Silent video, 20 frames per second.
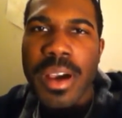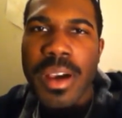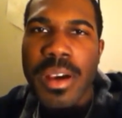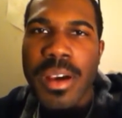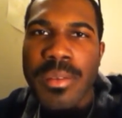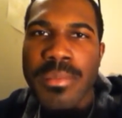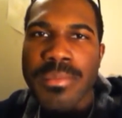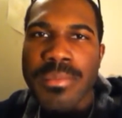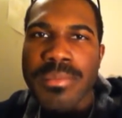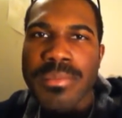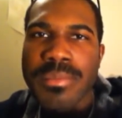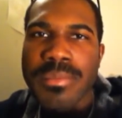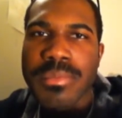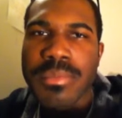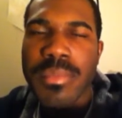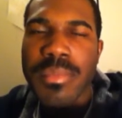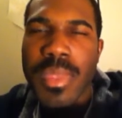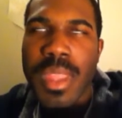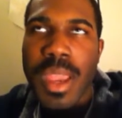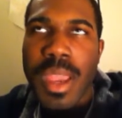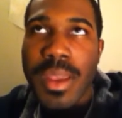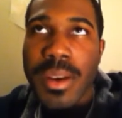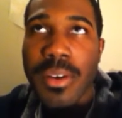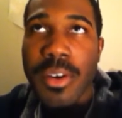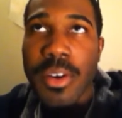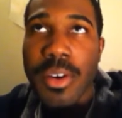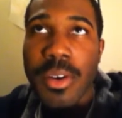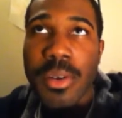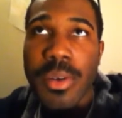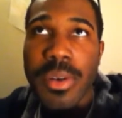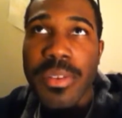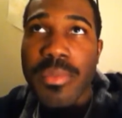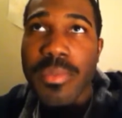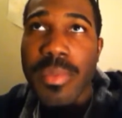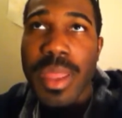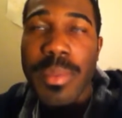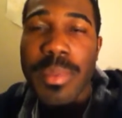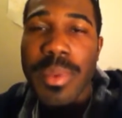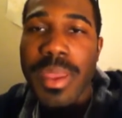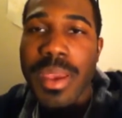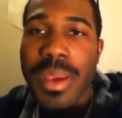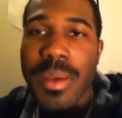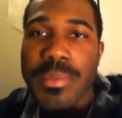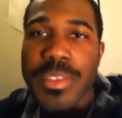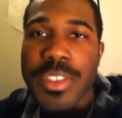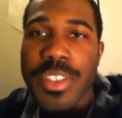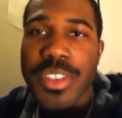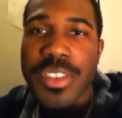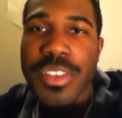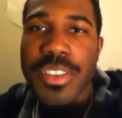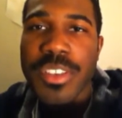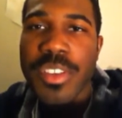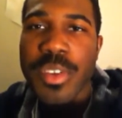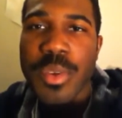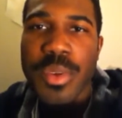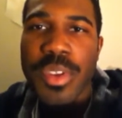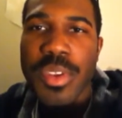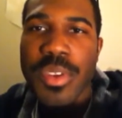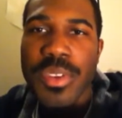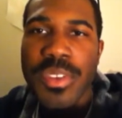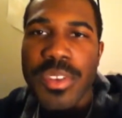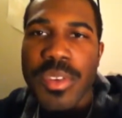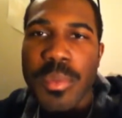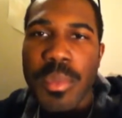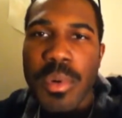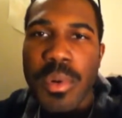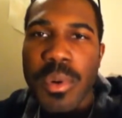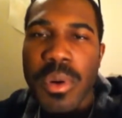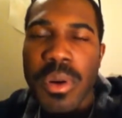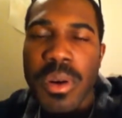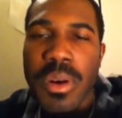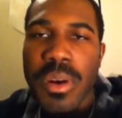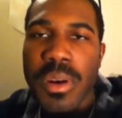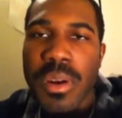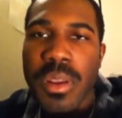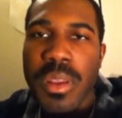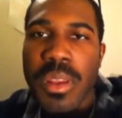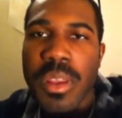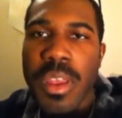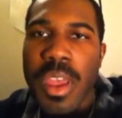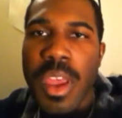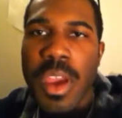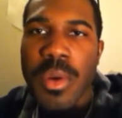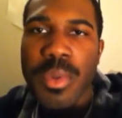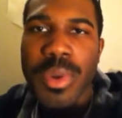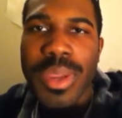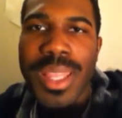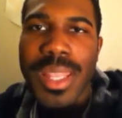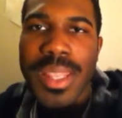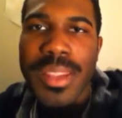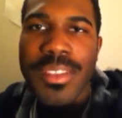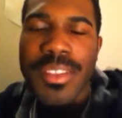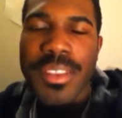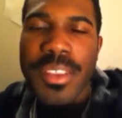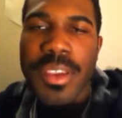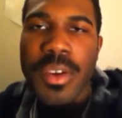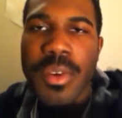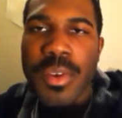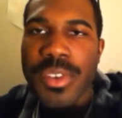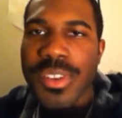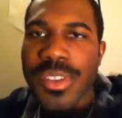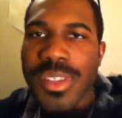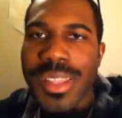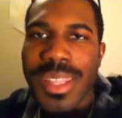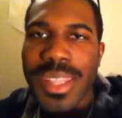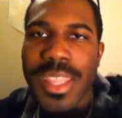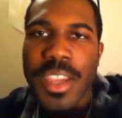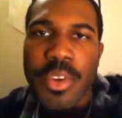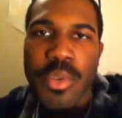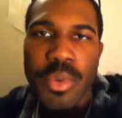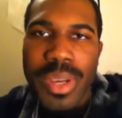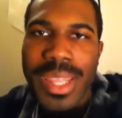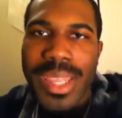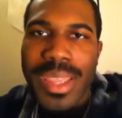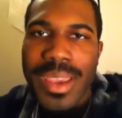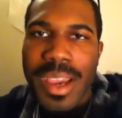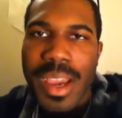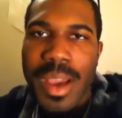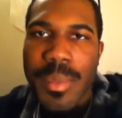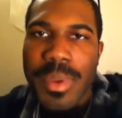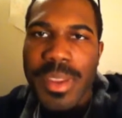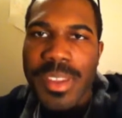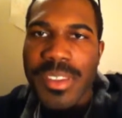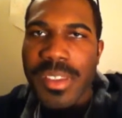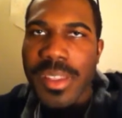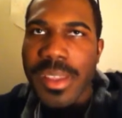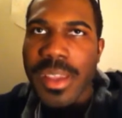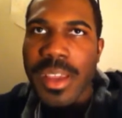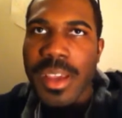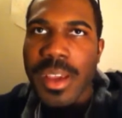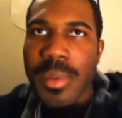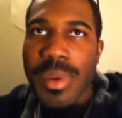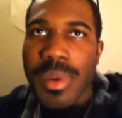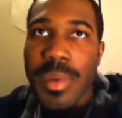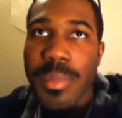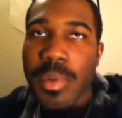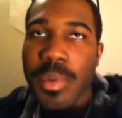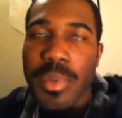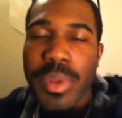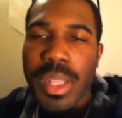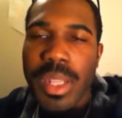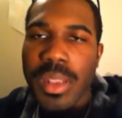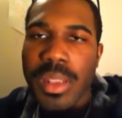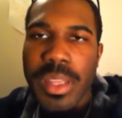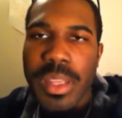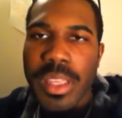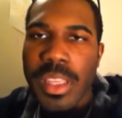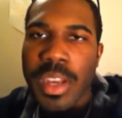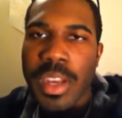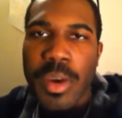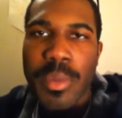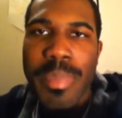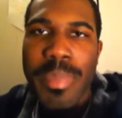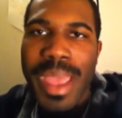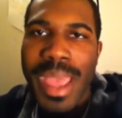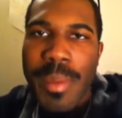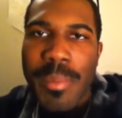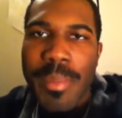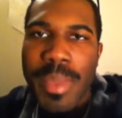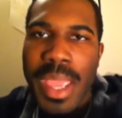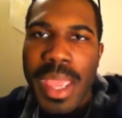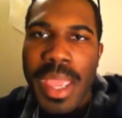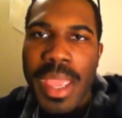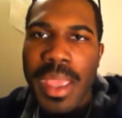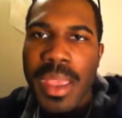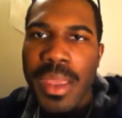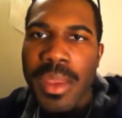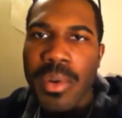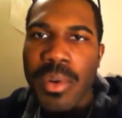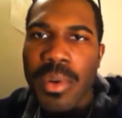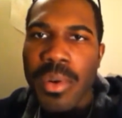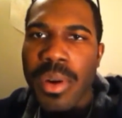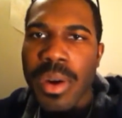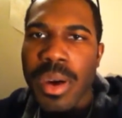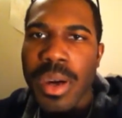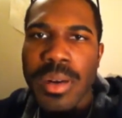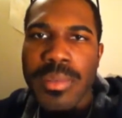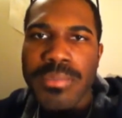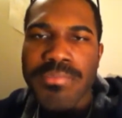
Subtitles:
I don't know if maybe I'm just too used to more realistic or slightly gritty comics, like I've been reading, like, Batman, or